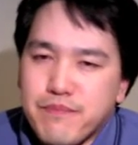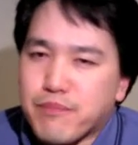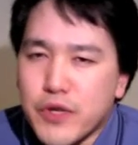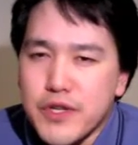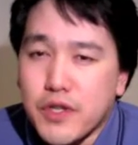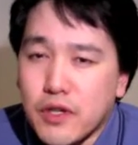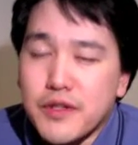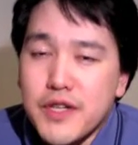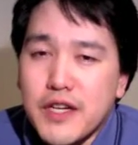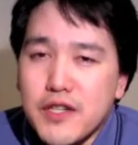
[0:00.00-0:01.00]
prisoner
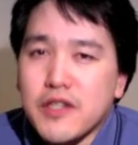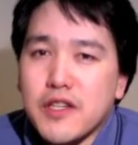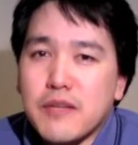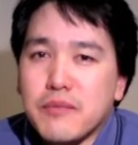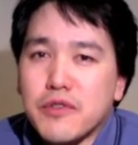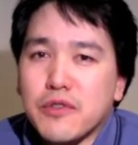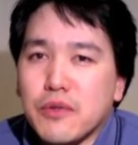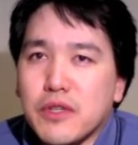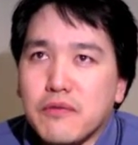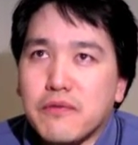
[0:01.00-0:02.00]
has actually come
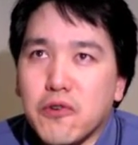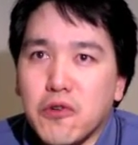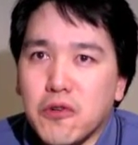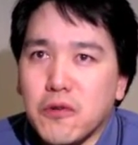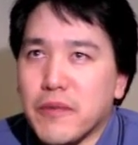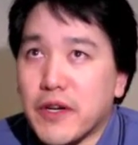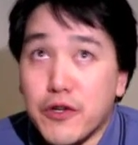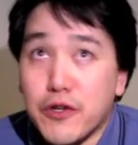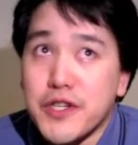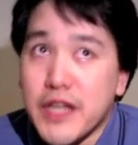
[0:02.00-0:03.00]
to a full
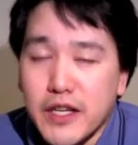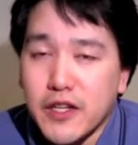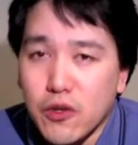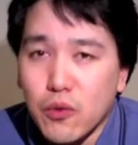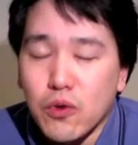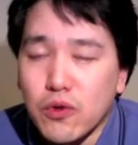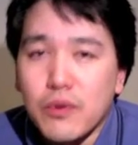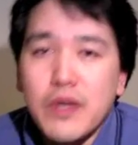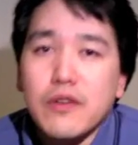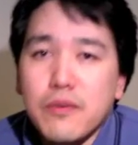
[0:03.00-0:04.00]
understanding of the world
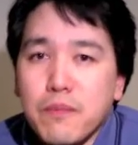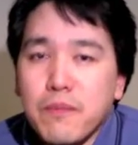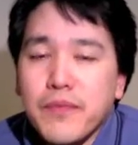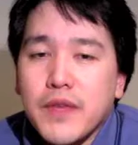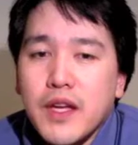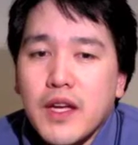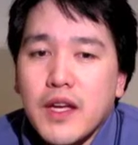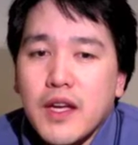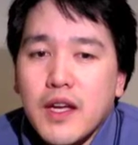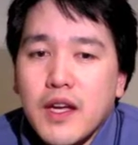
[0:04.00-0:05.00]
around him.
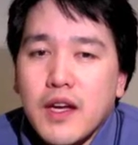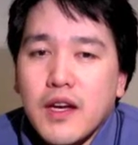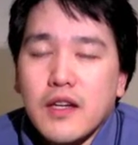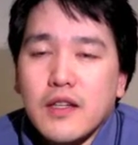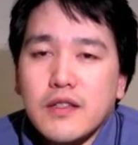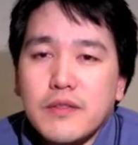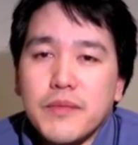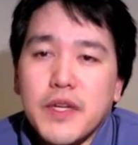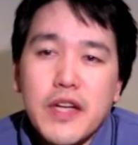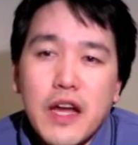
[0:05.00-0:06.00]

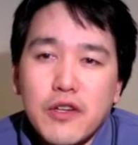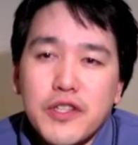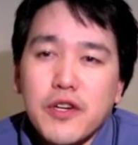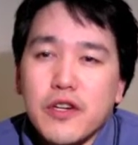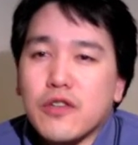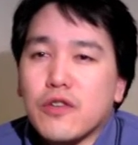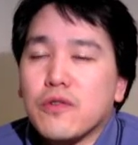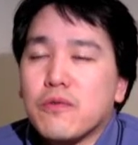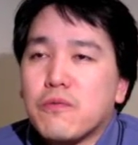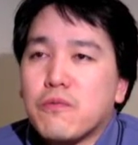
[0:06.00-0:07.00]
And now he's starting
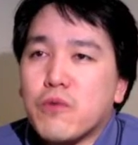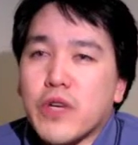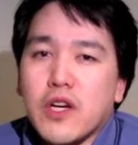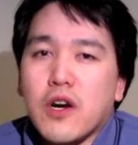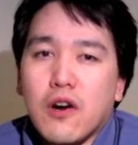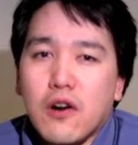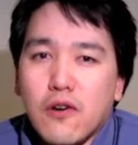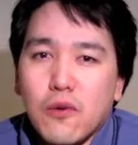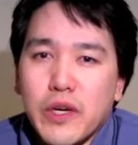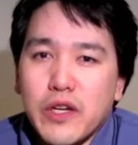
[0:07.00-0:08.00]
to
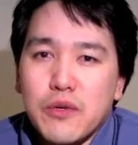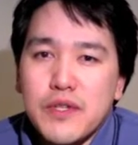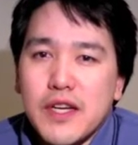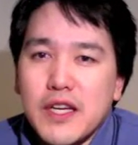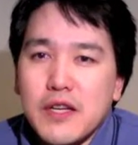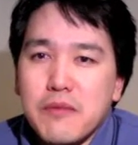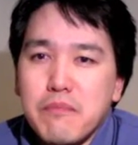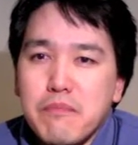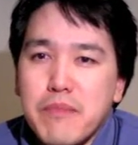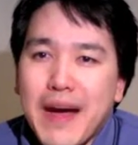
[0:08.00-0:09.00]
recall what it was like
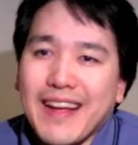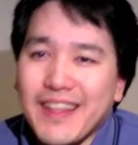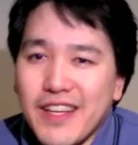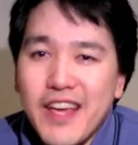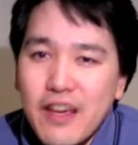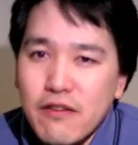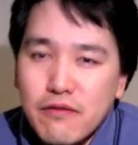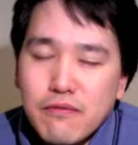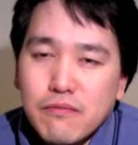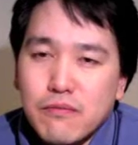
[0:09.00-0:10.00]
back in the cave,
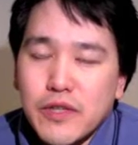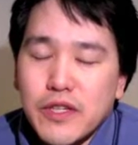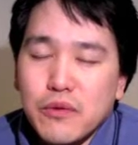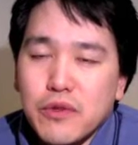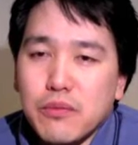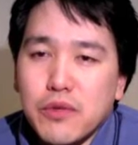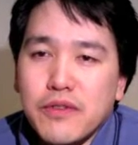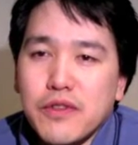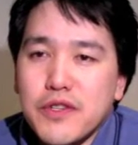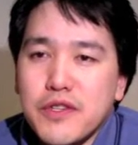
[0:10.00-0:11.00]
right, with the
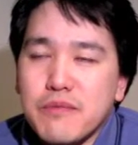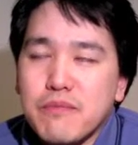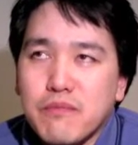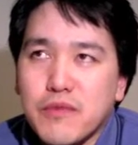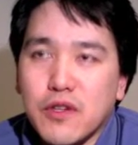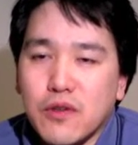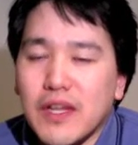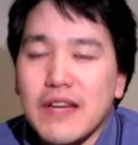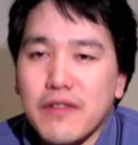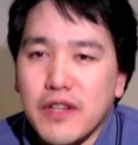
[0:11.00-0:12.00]
previous,
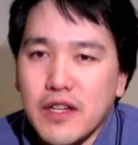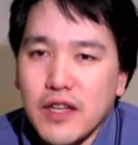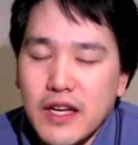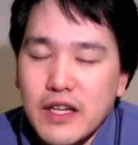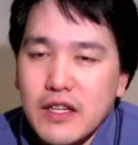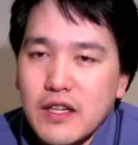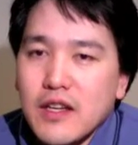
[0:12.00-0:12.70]
life that he led